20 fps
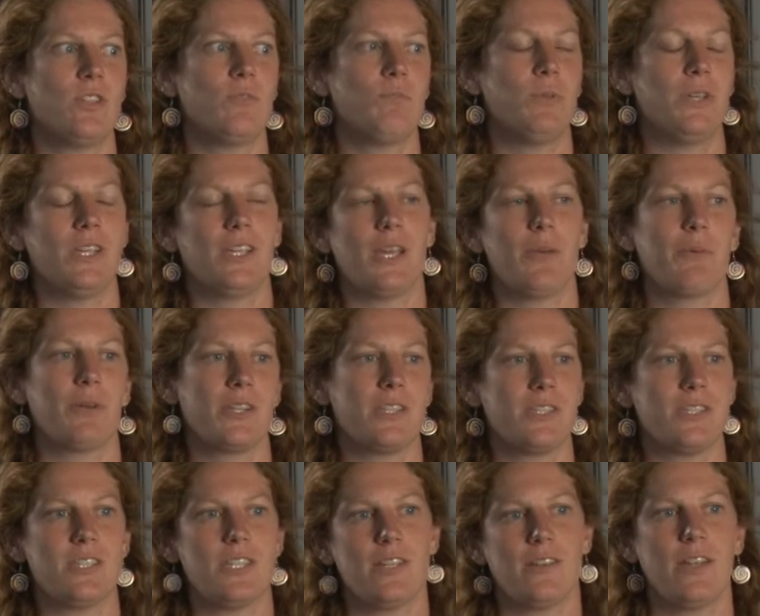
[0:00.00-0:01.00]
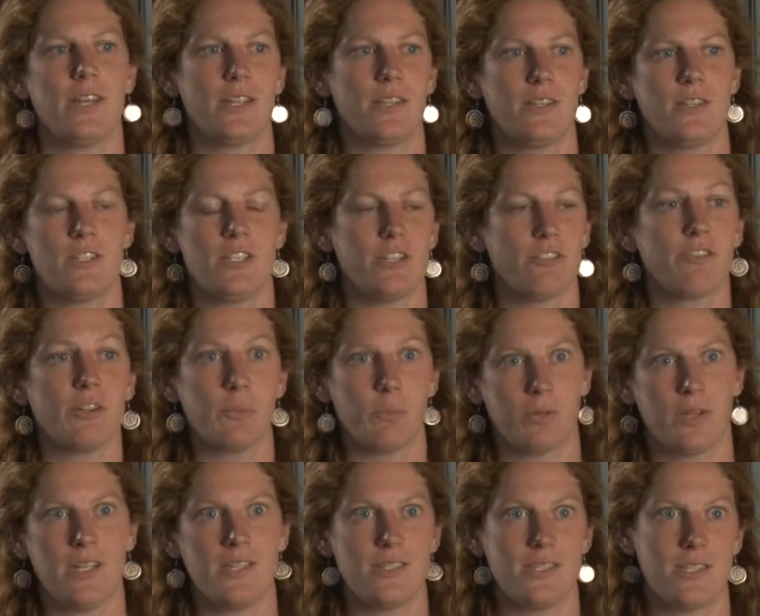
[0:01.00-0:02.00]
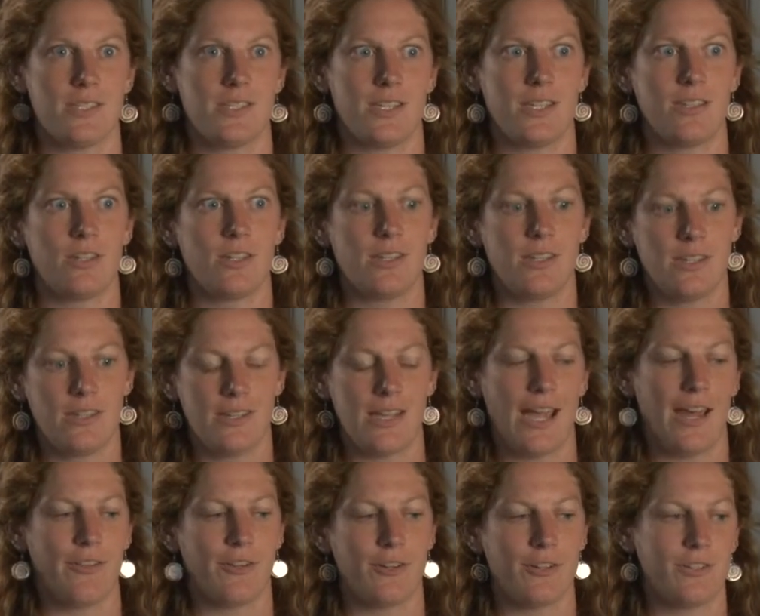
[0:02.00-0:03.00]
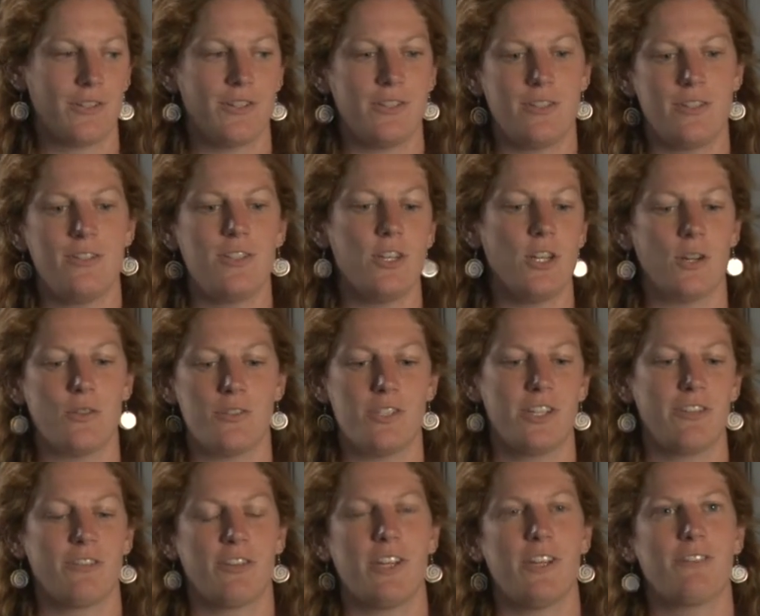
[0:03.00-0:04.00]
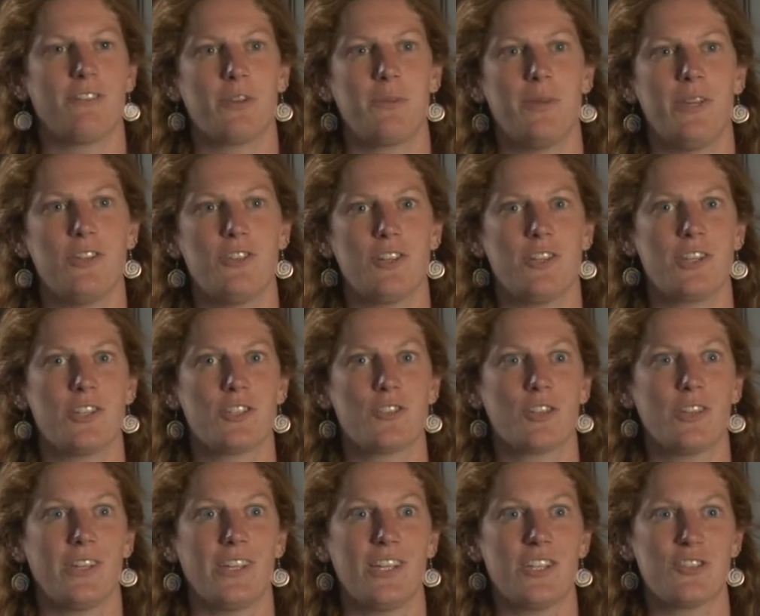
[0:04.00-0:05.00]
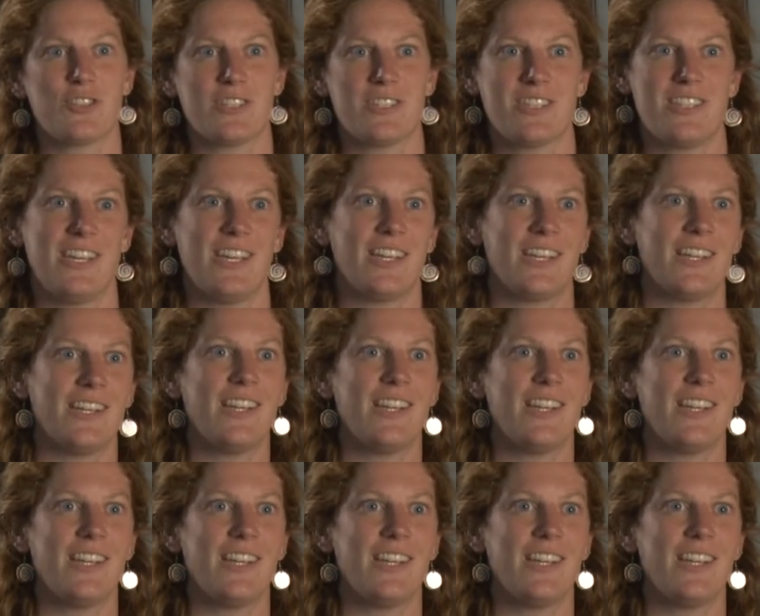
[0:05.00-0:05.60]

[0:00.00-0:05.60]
being able to see like different places and gather different information is really interesting.